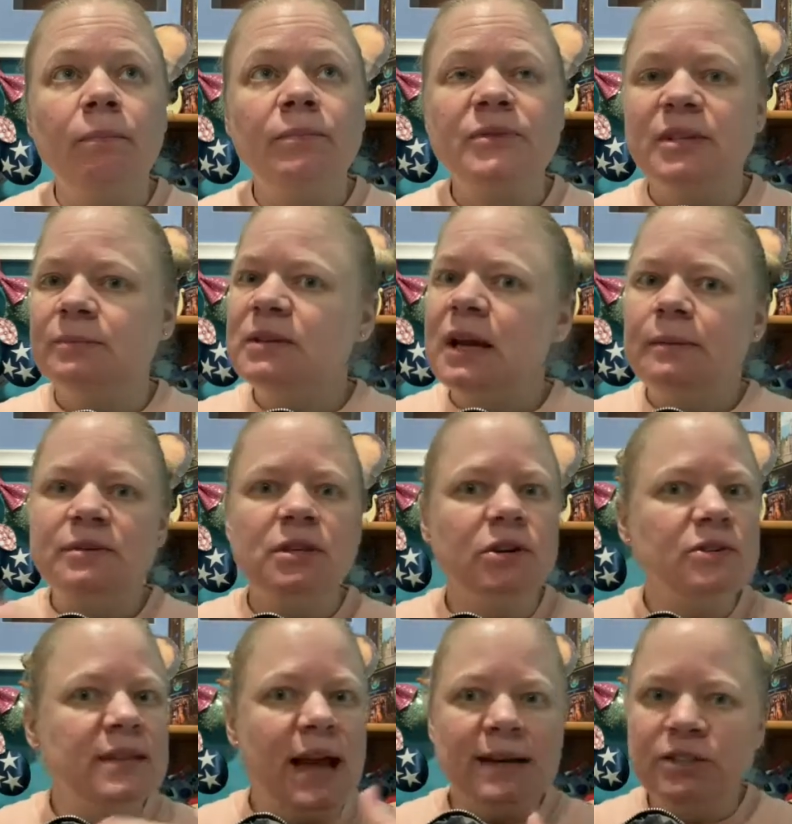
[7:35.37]
sometimes
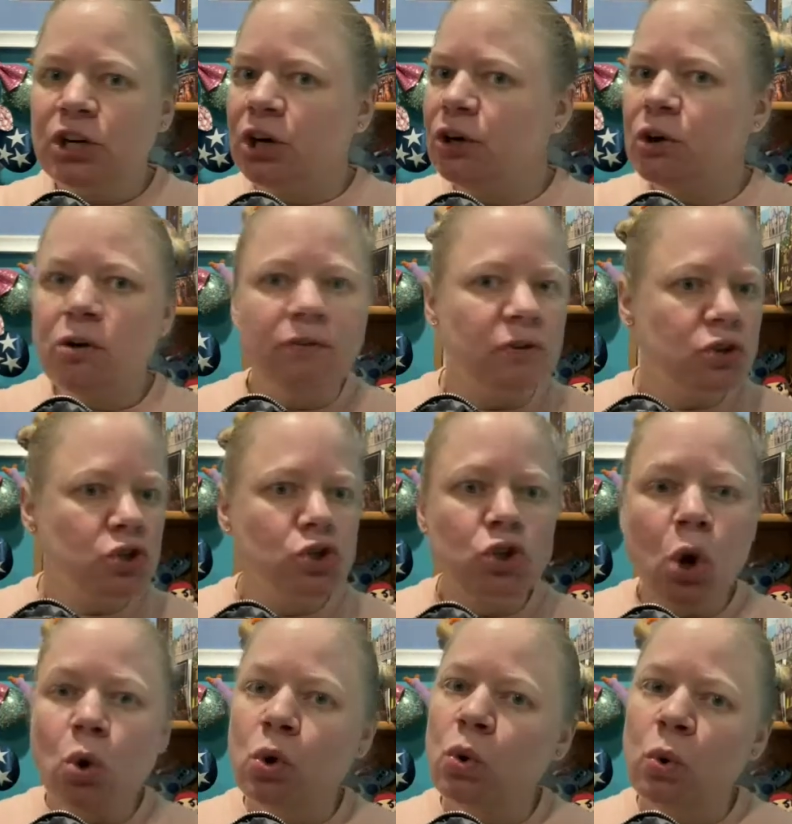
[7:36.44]
there's that turnover
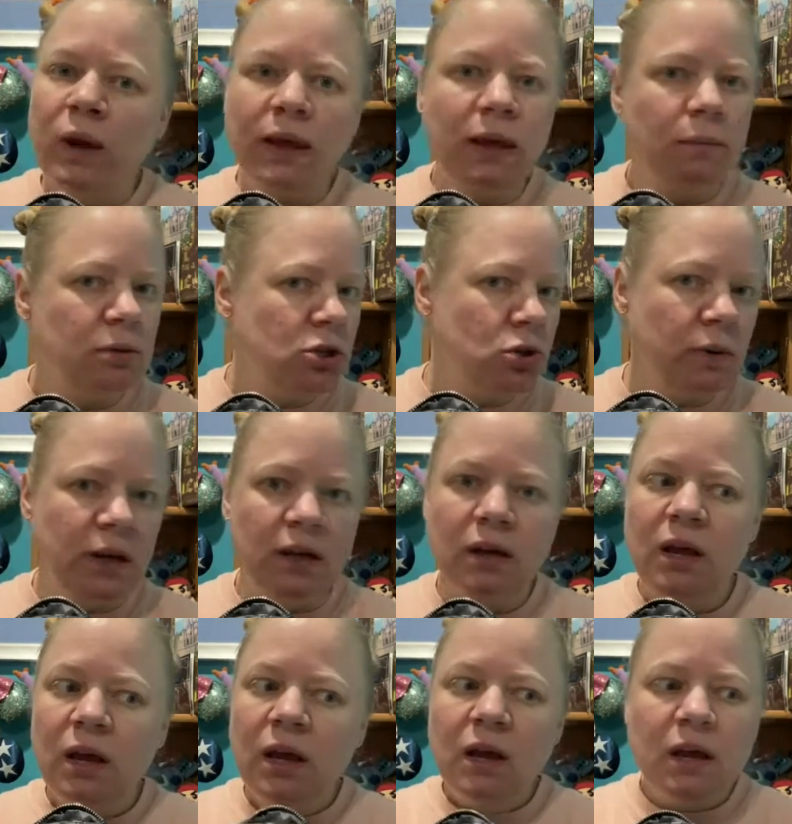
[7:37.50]
so quick in between,
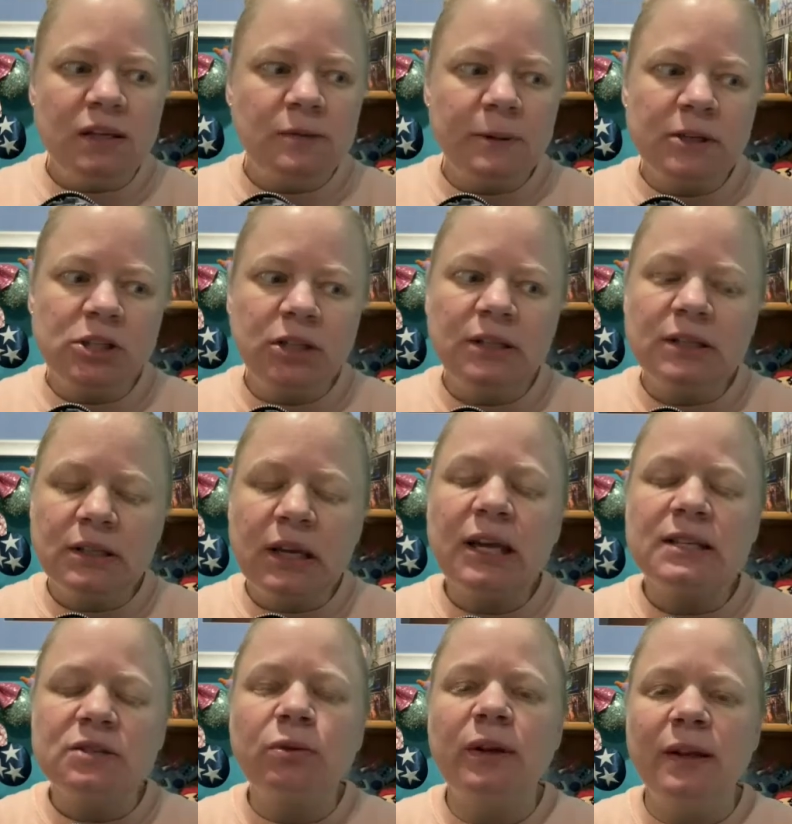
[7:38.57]
especially
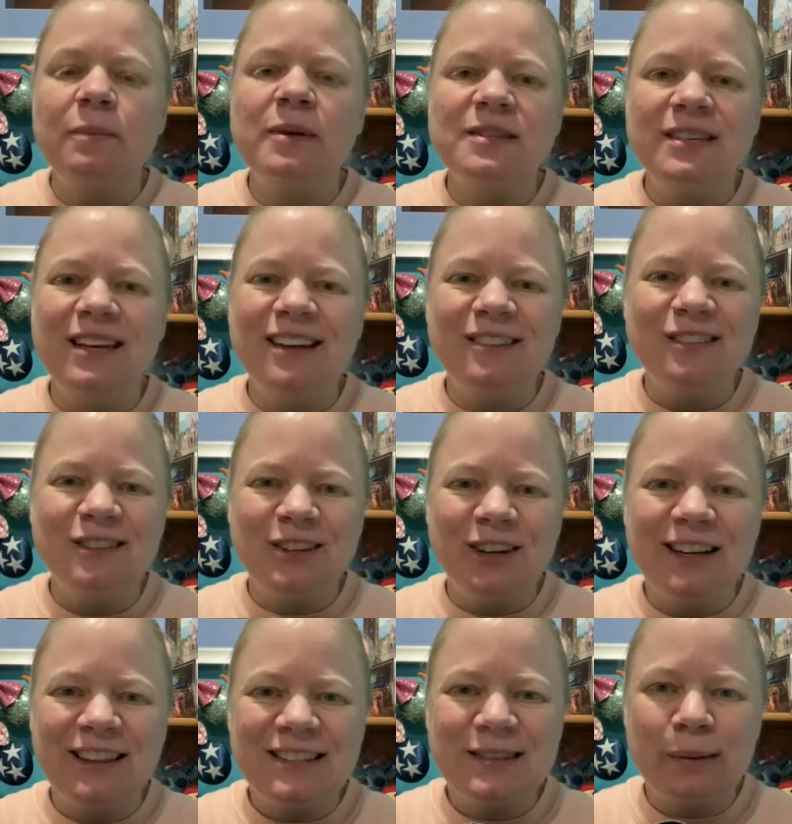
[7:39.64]
gets really busy
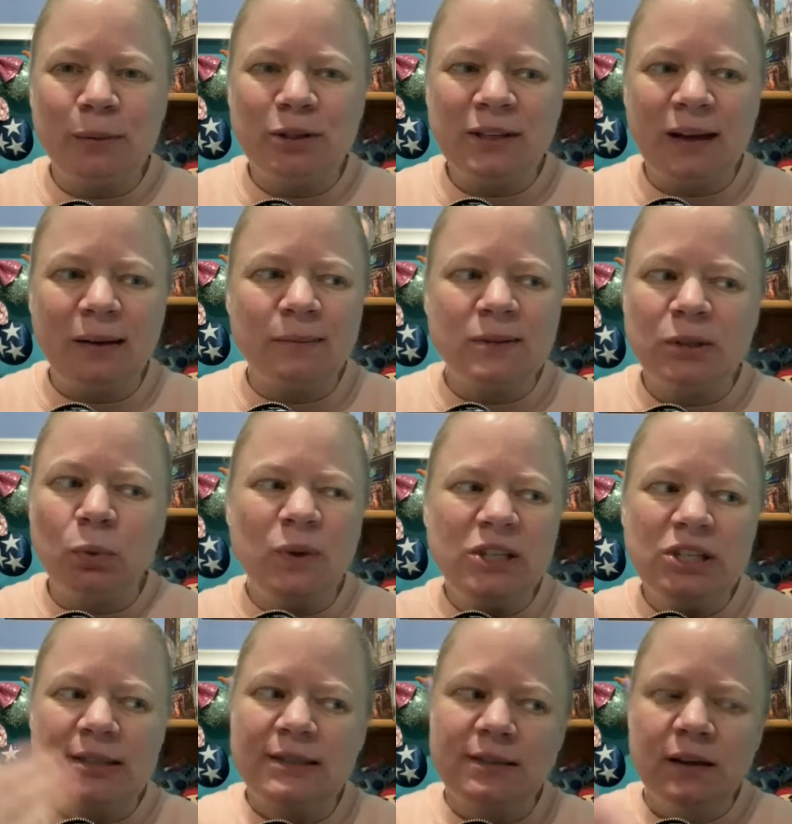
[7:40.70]
during the summertime. So we
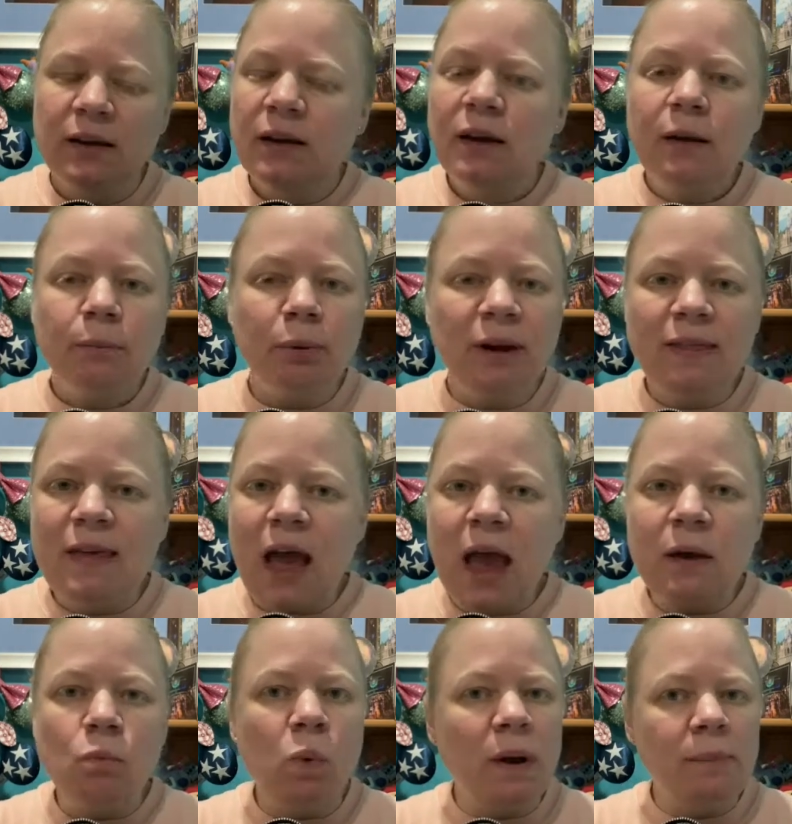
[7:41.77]
just bring
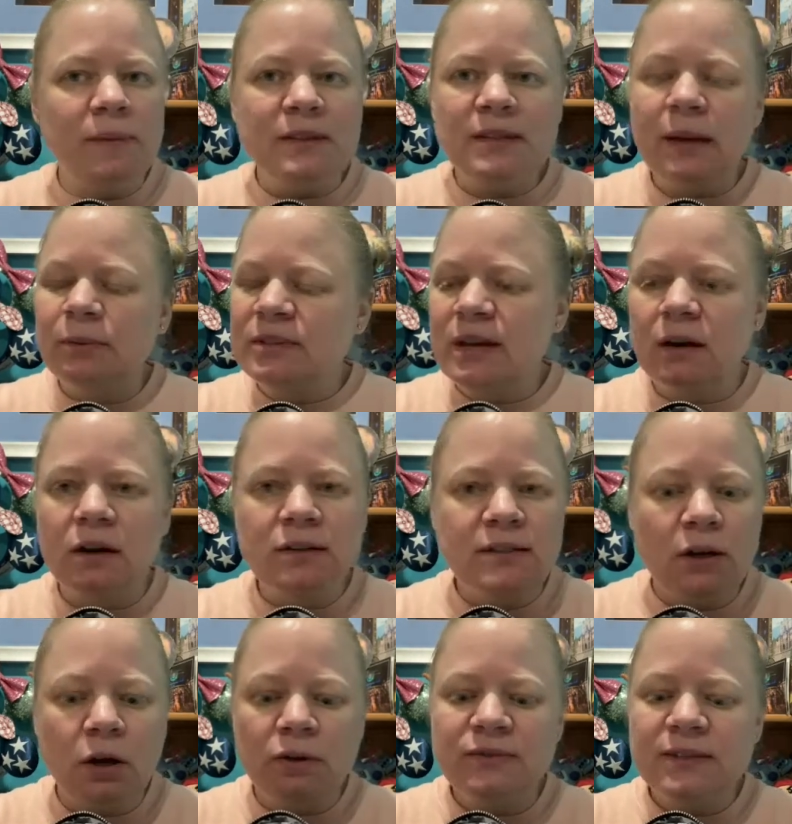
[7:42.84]
that, wipe the table down
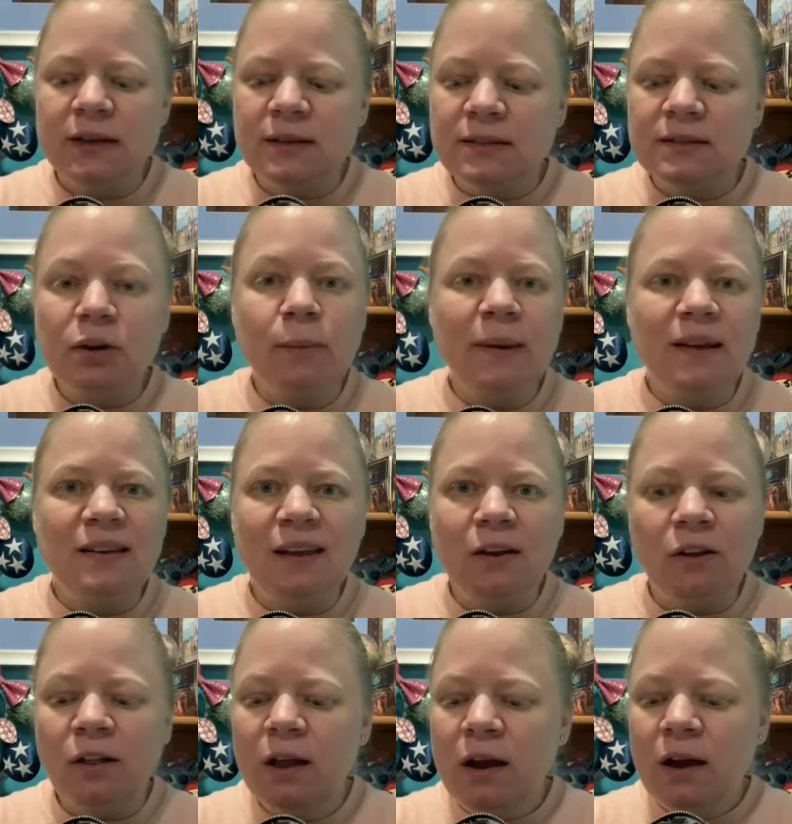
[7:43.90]
ourselves, and it's no big
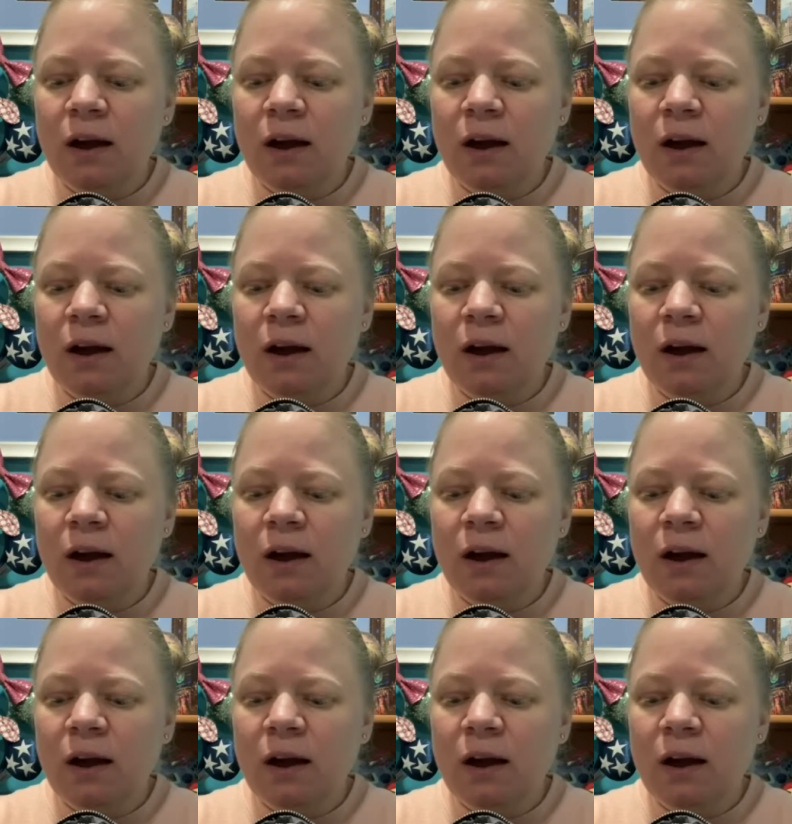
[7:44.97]
deal.